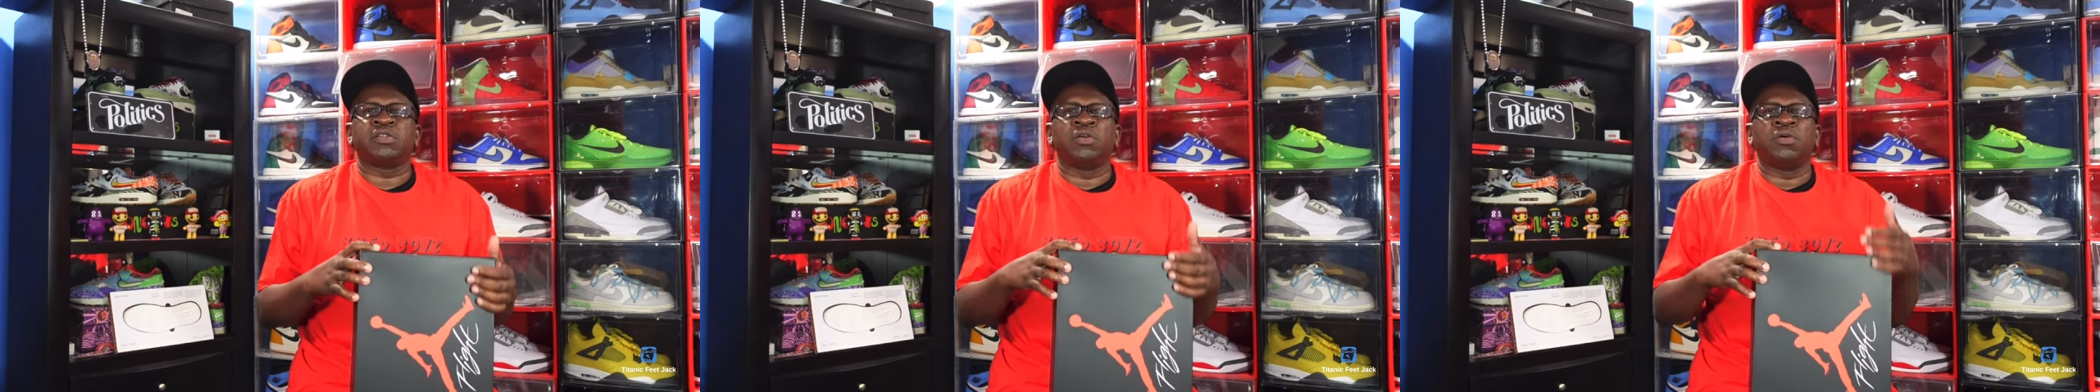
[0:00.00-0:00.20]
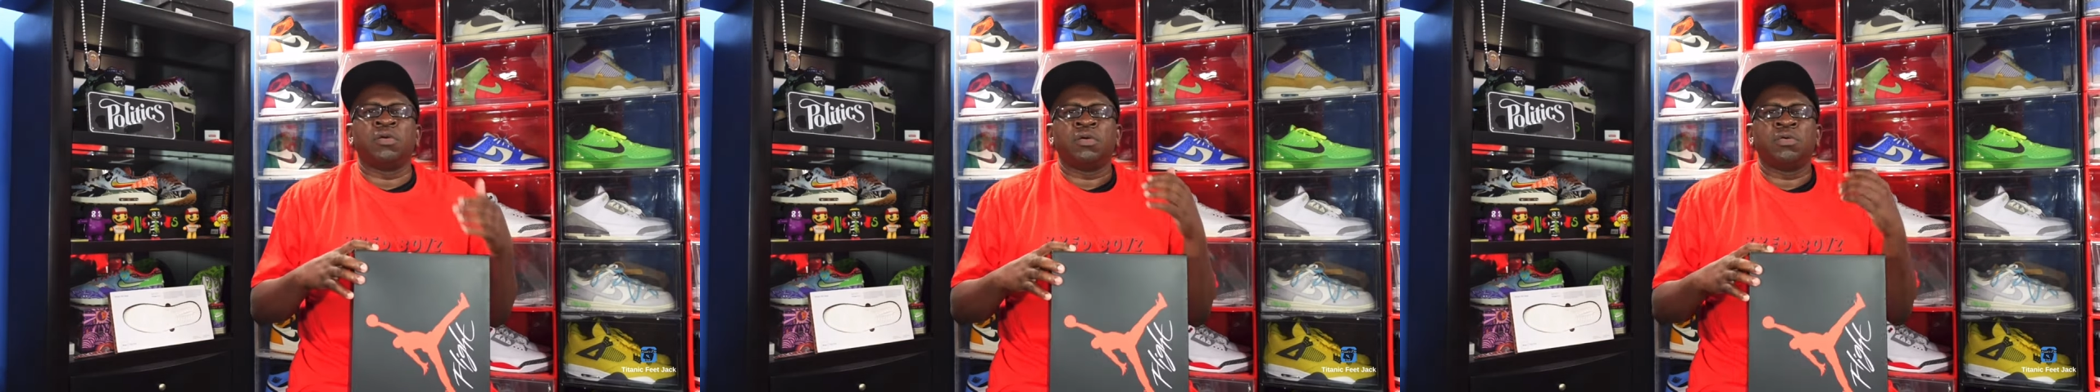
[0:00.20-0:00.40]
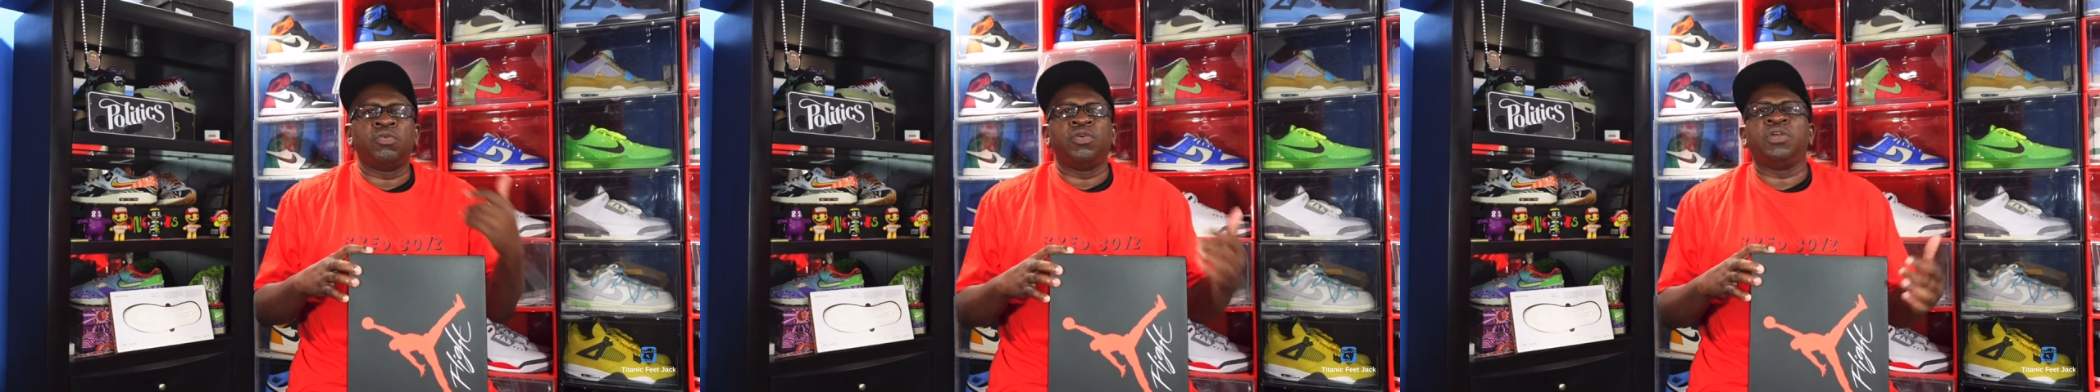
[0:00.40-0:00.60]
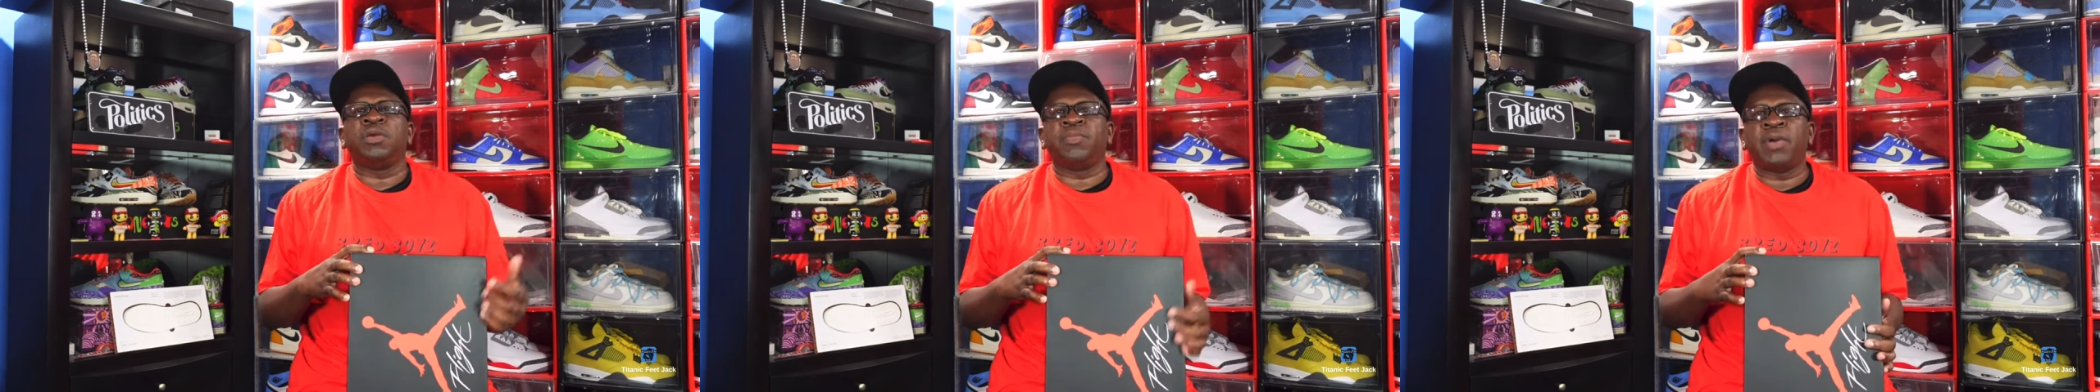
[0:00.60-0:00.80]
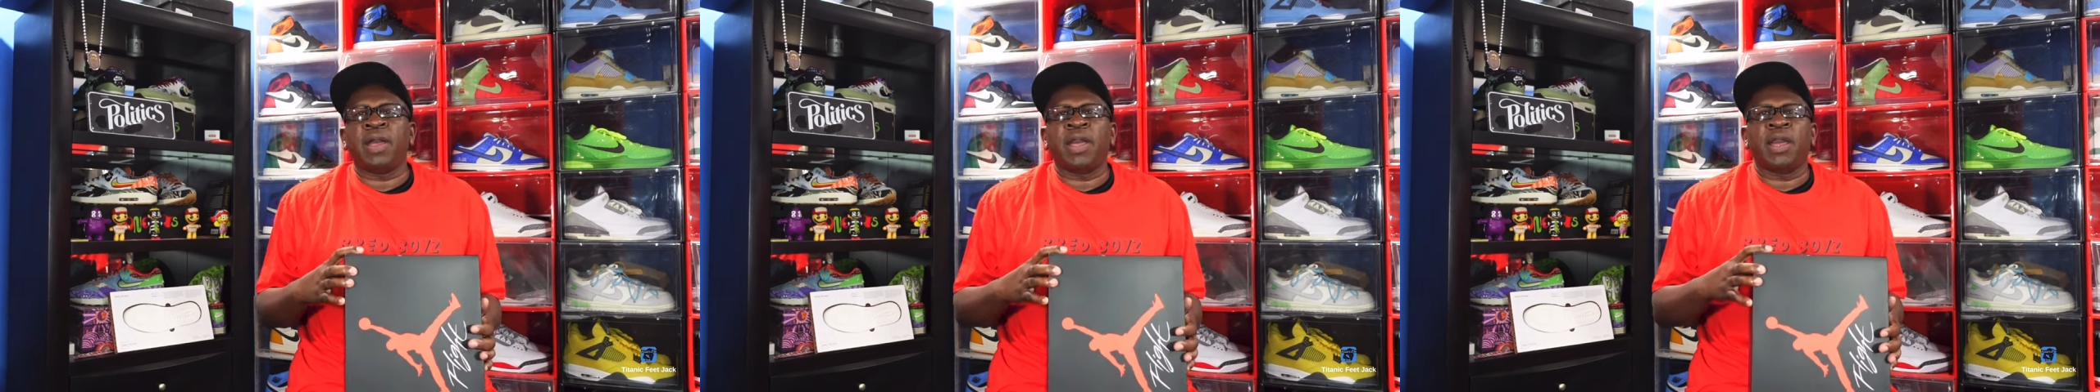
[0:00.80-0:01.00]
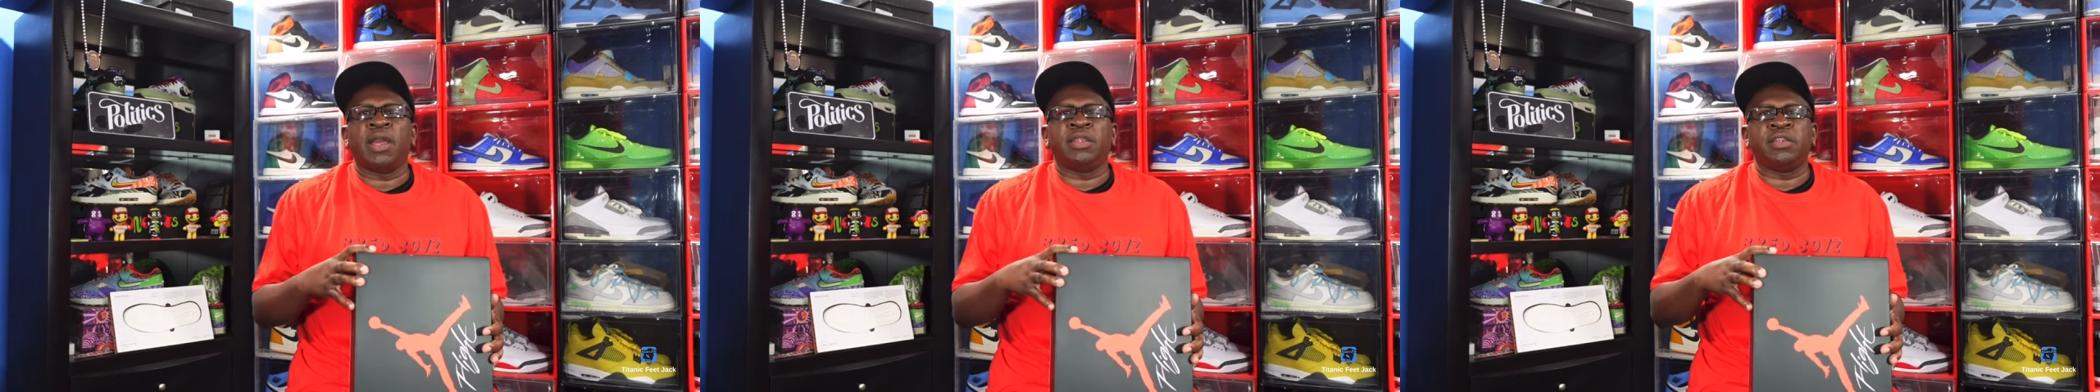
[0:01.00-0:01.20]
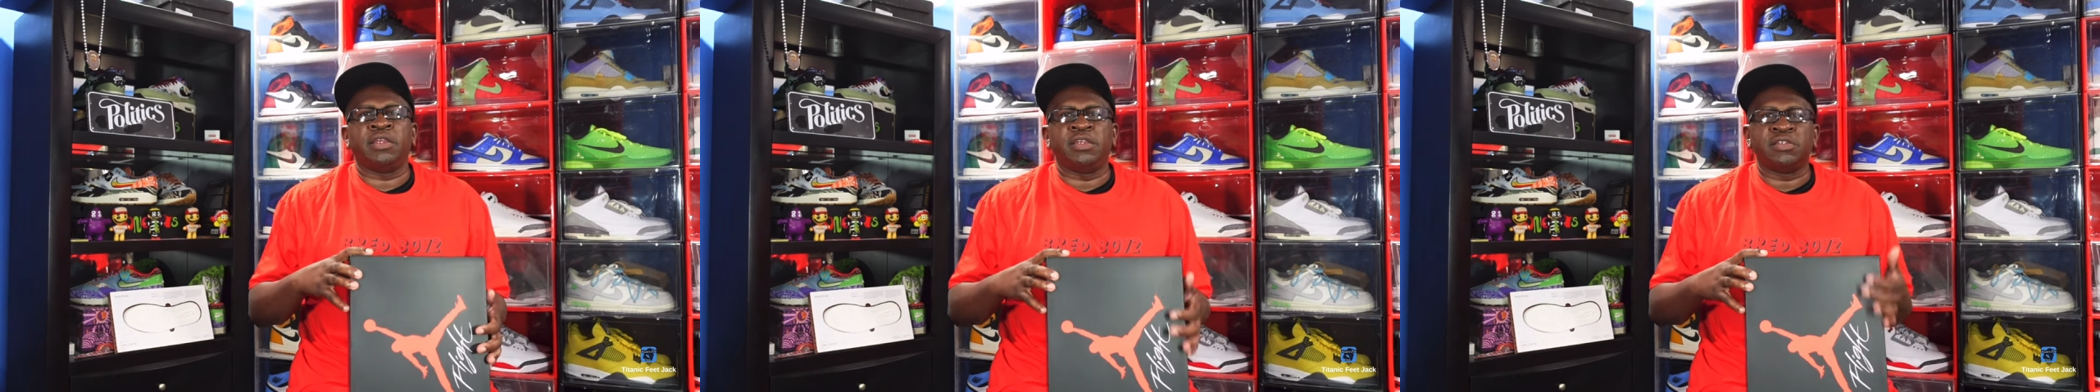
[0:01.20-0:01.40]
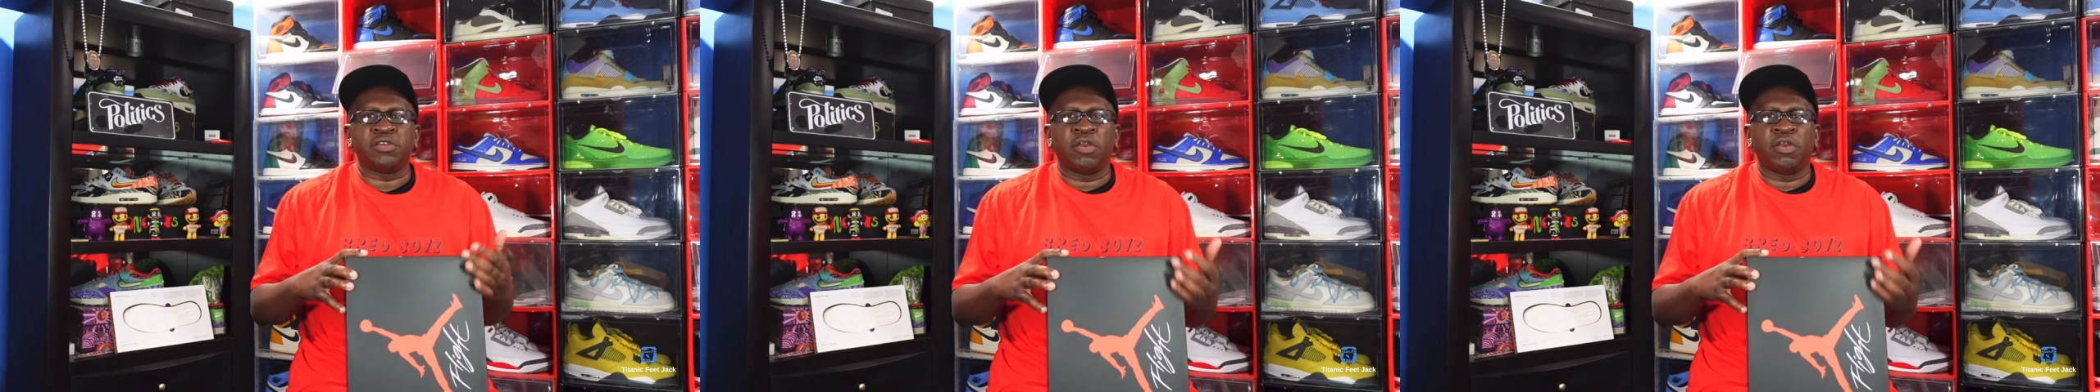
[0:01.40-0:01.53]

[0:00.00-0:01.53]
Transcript: on who you're buying these